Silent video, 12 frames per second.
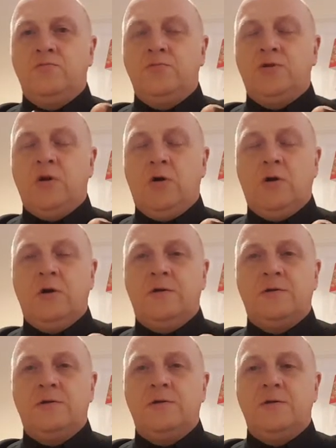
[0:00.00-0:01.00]

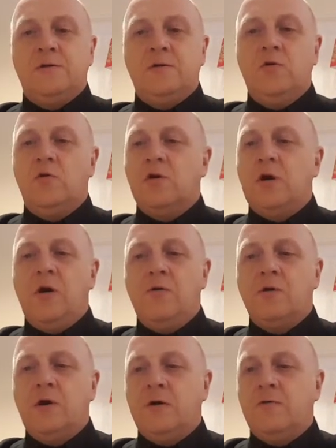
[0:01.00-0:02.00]
chocolate or
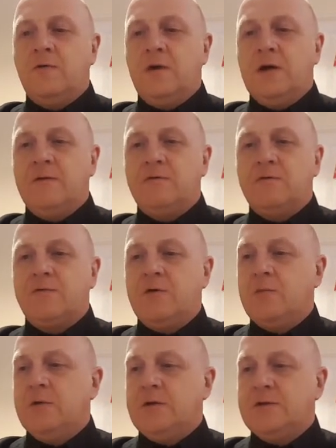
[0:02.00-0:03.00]
cocoa flavours
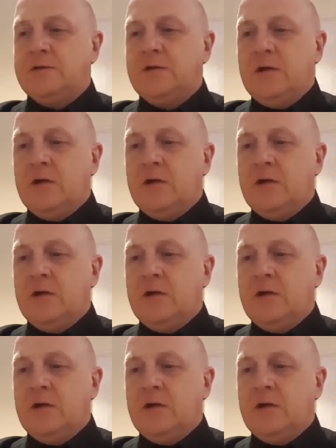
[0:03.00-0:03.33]
from it.